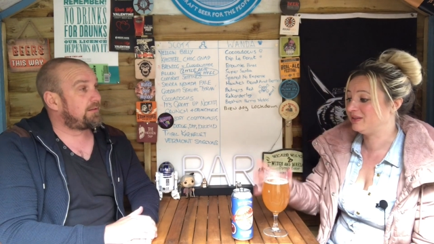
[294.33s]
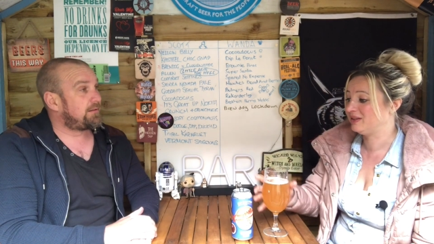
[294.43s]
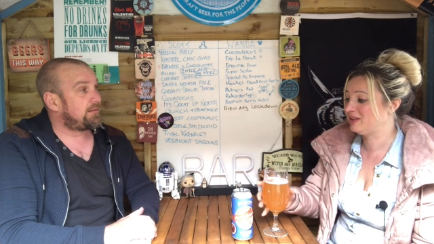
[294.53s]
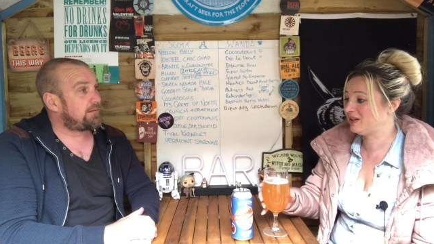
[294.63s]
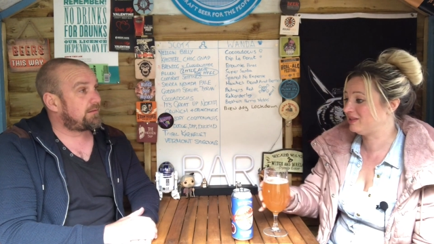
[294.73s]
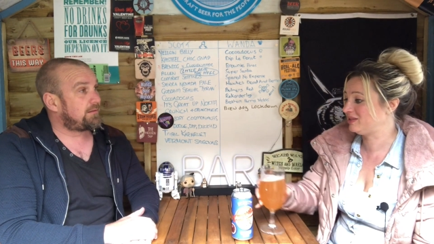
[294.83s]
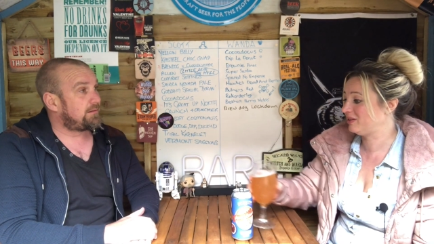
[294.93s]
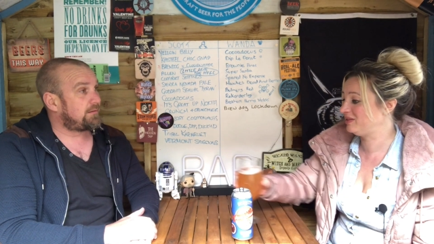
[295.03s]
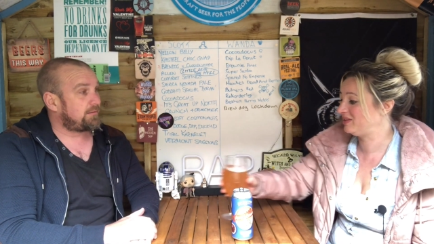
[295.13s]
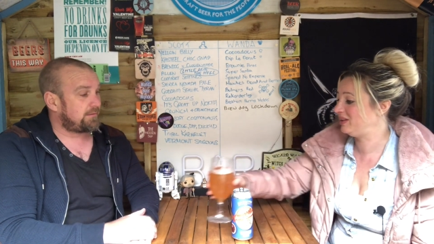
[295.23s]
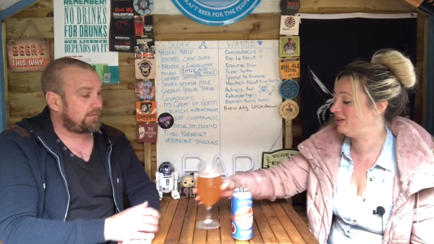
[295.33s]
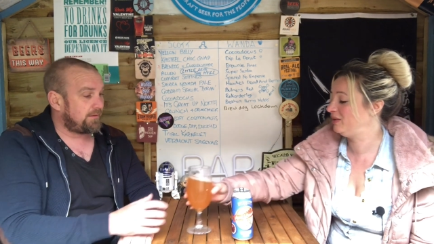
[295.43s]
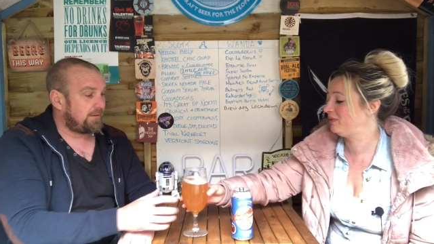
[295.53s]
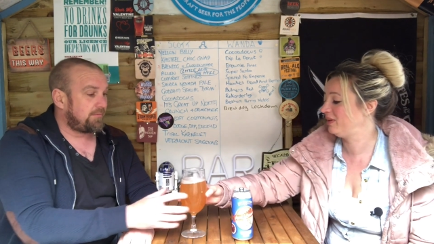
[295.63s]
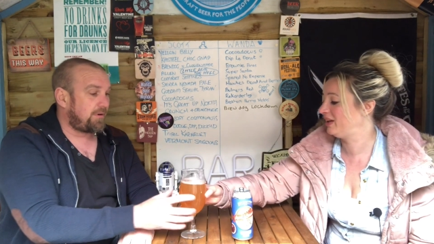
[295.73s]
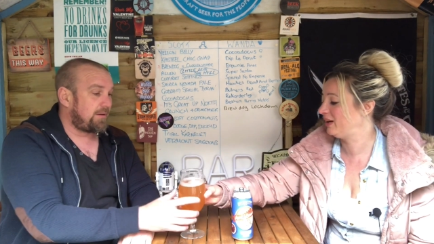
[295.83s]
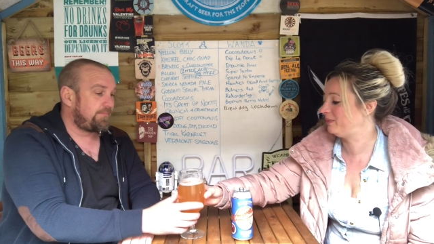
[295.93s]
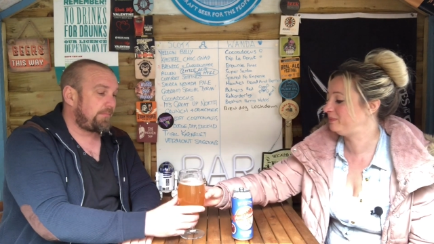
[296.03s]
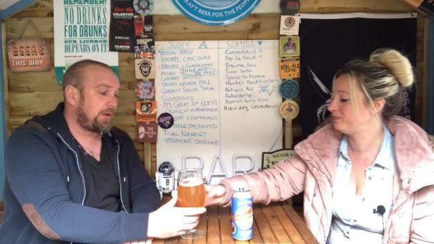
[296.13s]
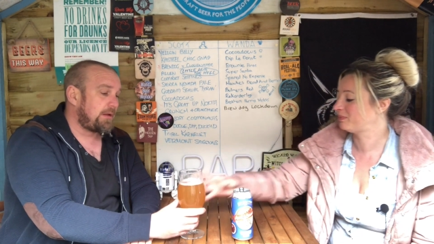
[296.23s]
Speaker 1: It does. Honestly, can you find right. out.
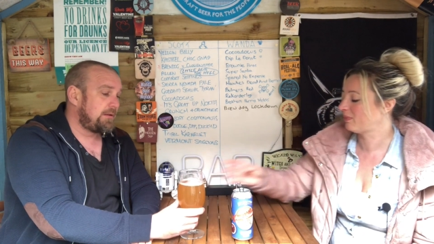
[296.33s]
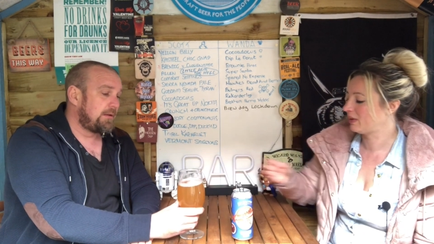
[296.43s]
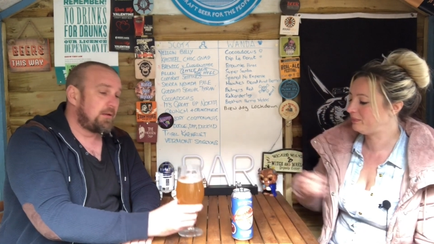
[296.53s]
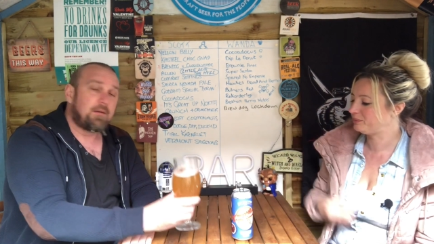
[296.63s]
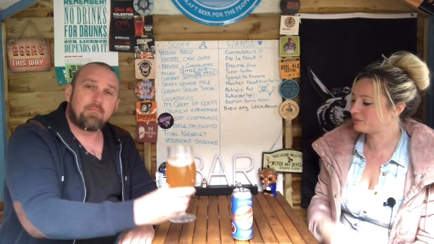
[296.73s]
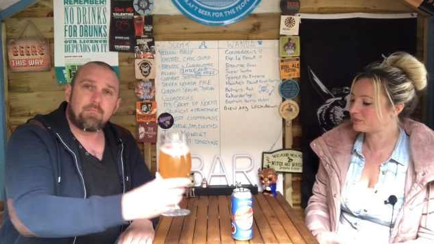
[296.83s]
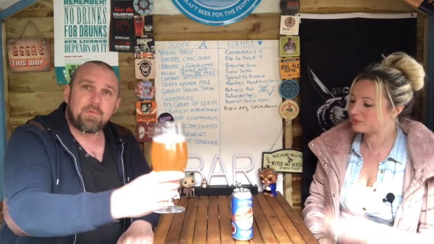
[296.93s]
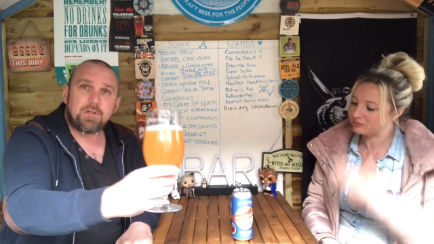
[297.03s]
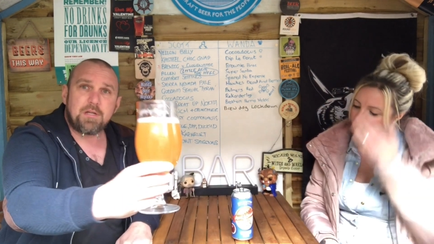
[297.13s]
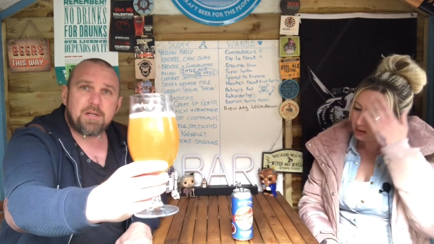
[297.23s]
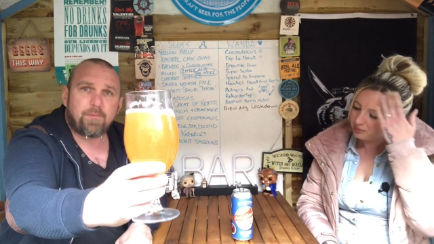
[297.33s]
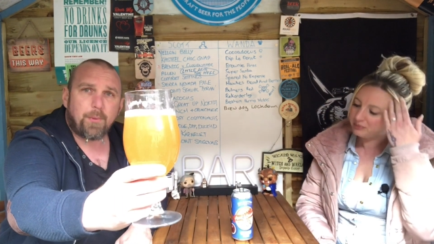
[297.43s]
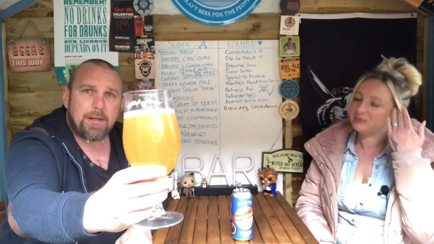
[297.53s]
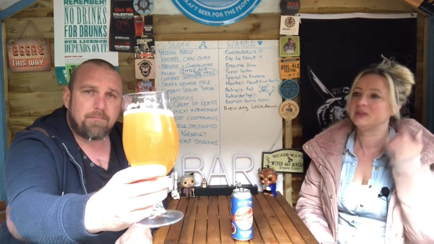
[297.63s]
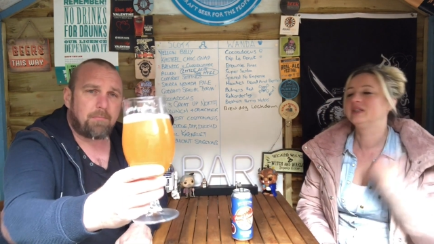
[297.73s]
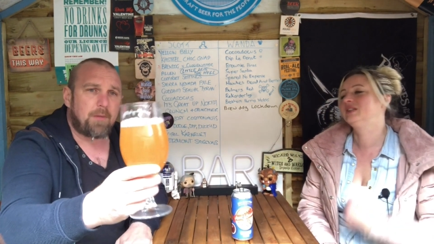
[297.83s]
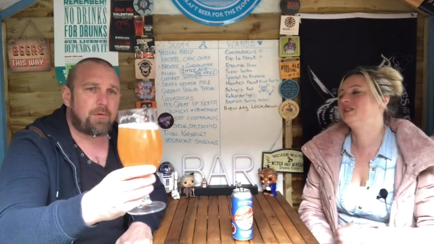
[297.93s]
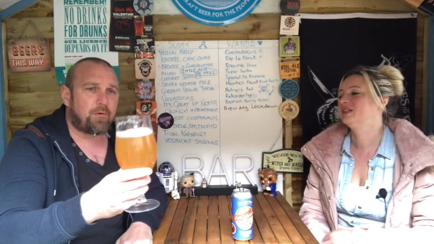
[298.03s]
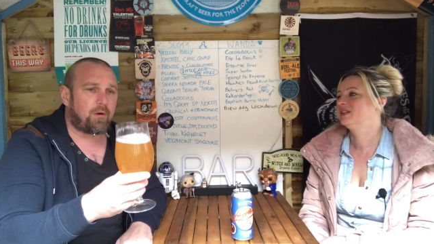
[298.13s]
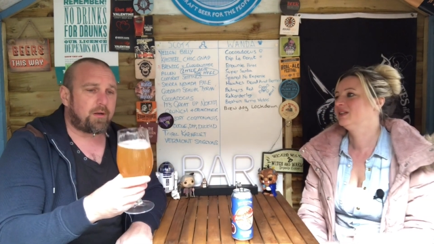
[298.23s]
Speaker 2: Okay. Cheers, everybody. Hope you're
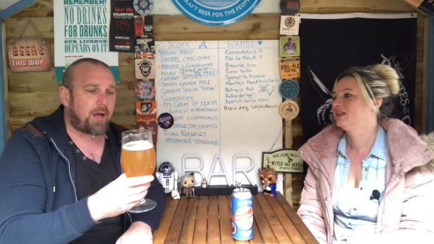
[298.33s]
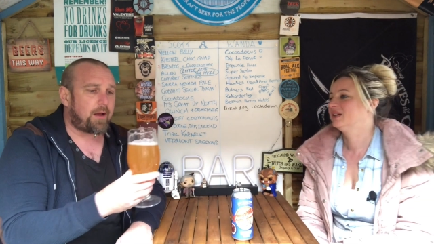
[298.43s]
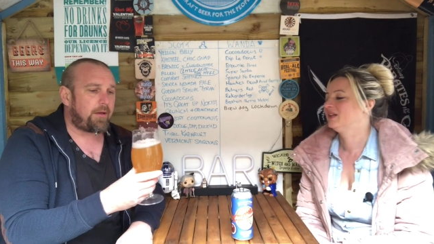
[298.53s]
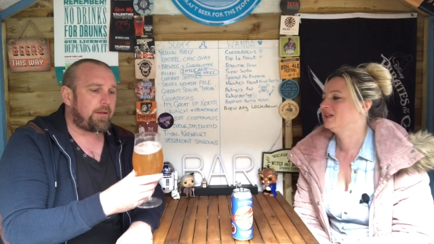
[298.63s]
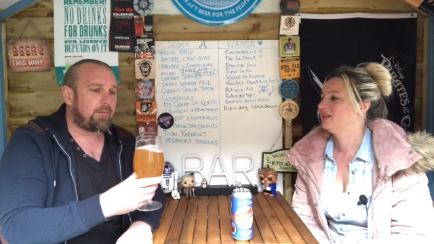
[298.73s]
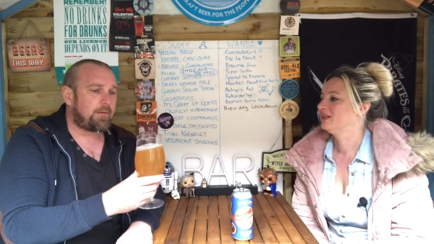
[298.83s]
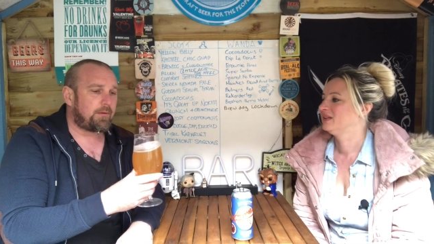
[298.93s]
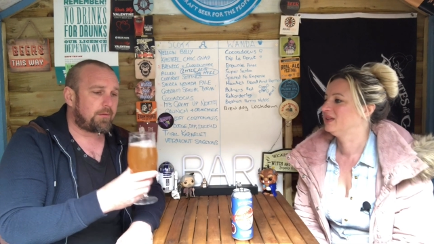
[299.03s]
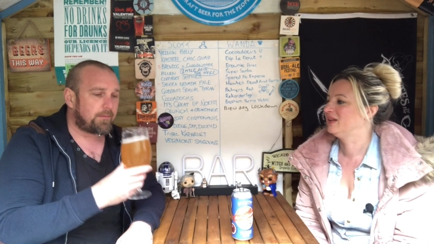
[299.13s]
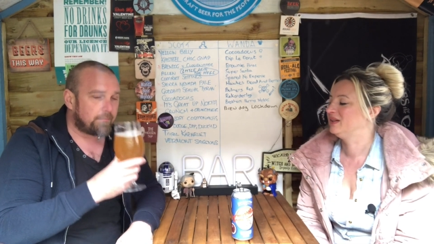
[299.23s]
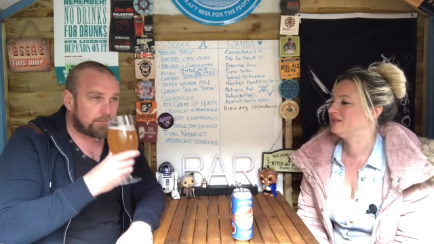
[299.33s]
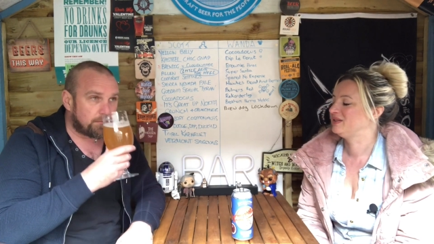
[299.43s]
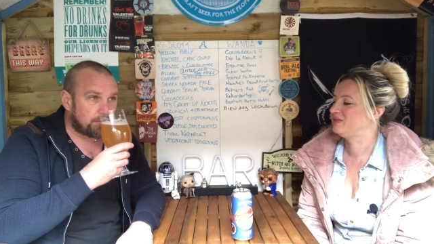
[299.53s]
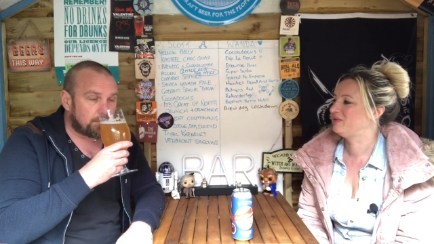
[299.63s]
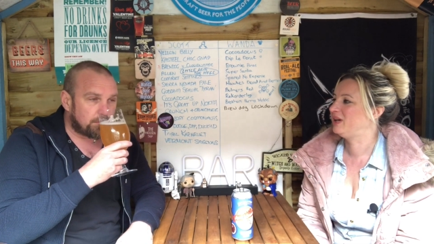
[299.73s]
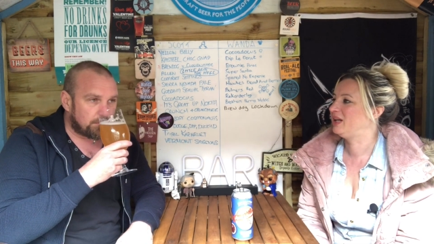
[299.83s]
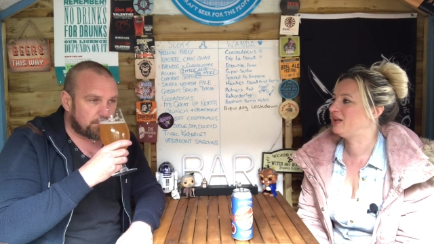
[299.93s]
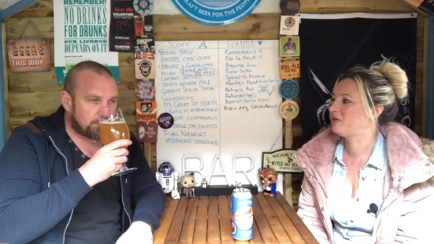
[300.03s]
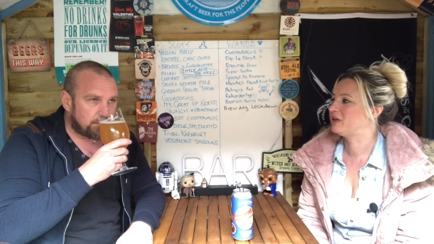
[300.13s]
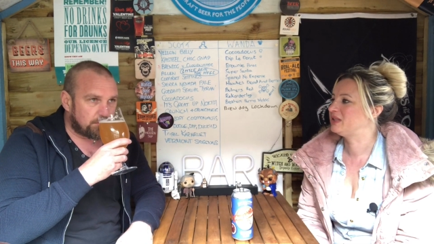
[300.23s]
all okay out there.
Speaker 1: It's really
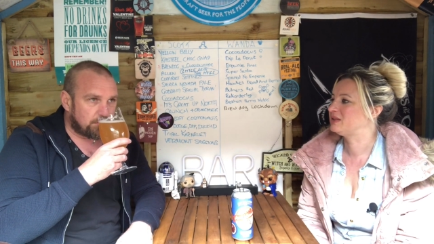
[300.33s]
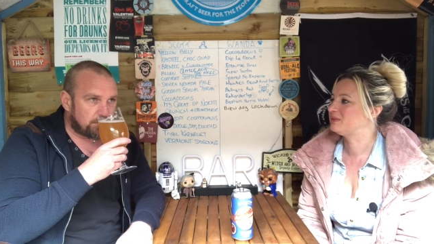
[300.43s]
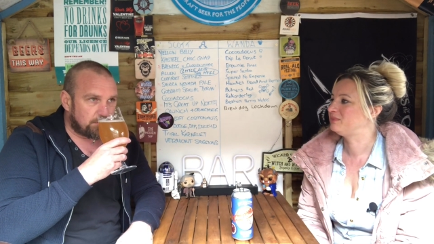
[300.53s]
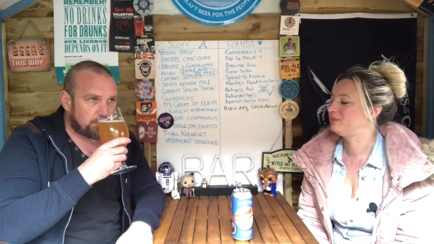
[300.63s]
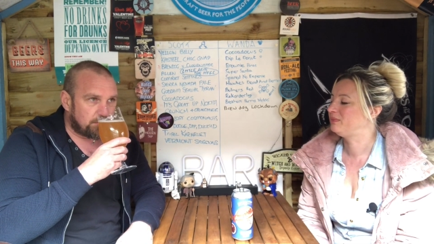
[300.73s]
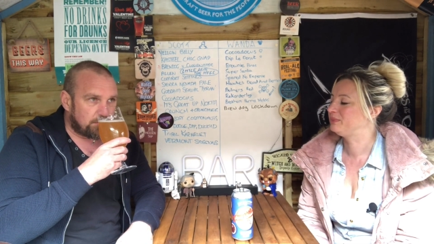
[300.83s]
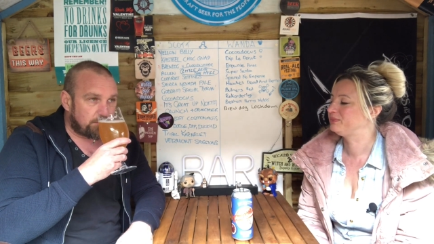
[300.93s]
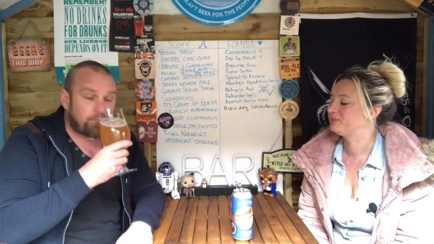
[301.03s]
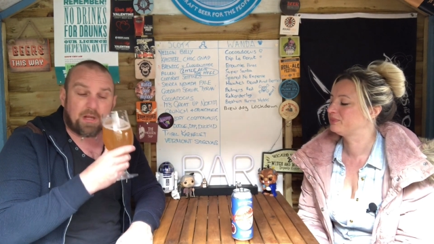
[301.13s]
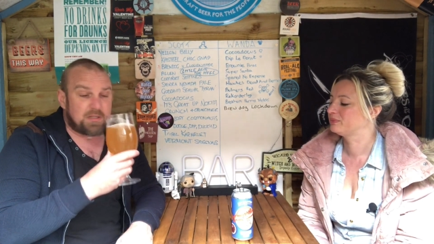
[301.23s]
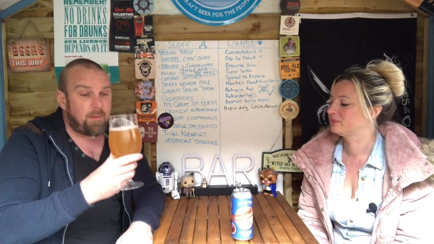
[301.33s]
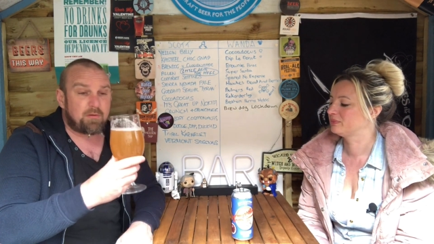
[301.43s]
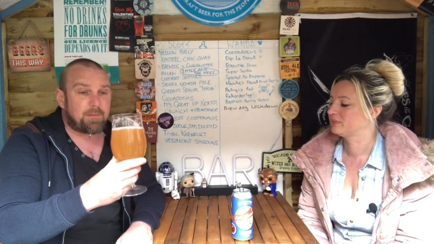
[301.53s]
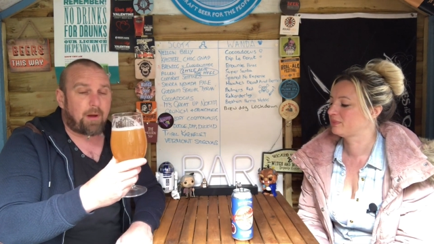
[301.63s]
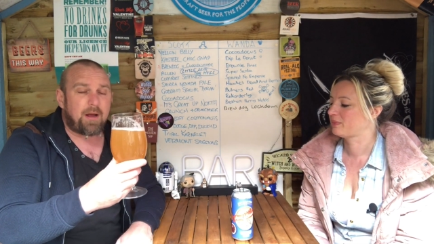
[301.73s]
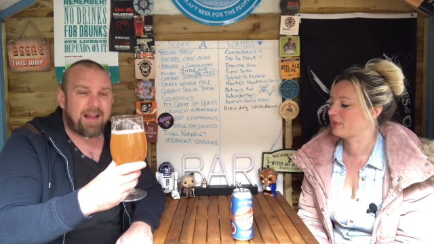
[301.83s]
nice.
Speaker 2: It smells apart. It